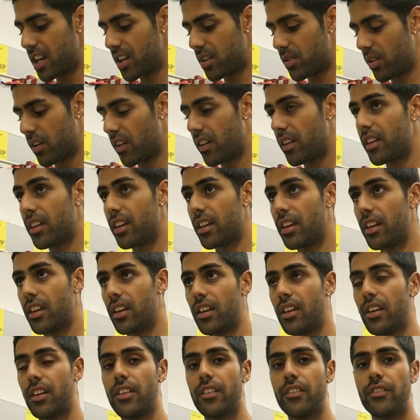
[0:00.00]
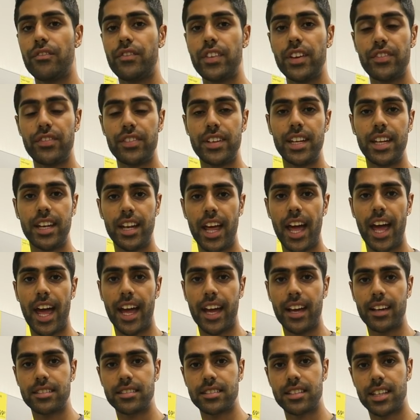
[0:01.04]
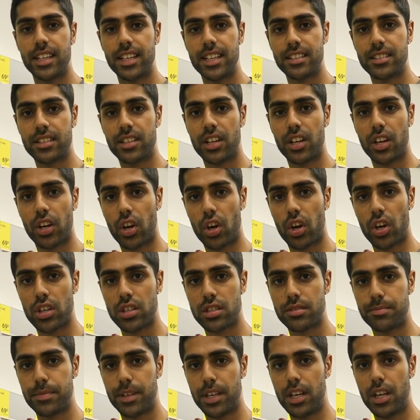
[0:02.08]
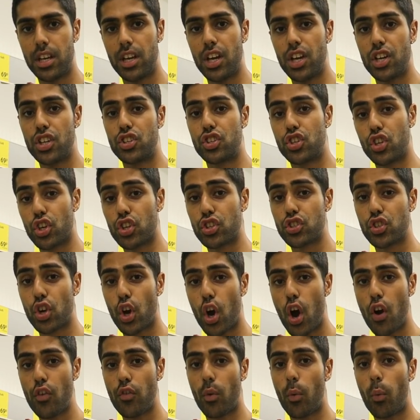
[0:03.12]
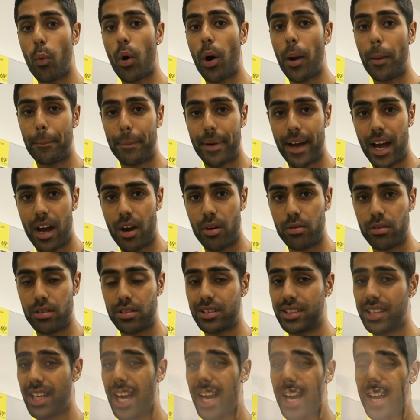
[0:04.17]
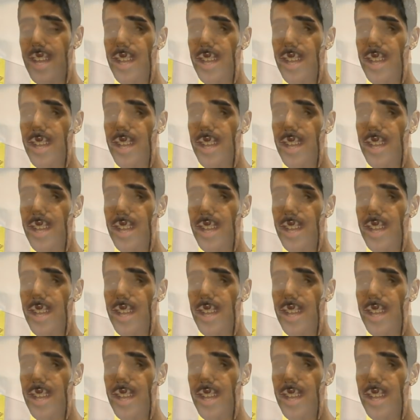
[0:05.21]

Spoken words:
if you decide to do a keto diet, yeah, which I've done in the past, and I felt like it isn't the best diet for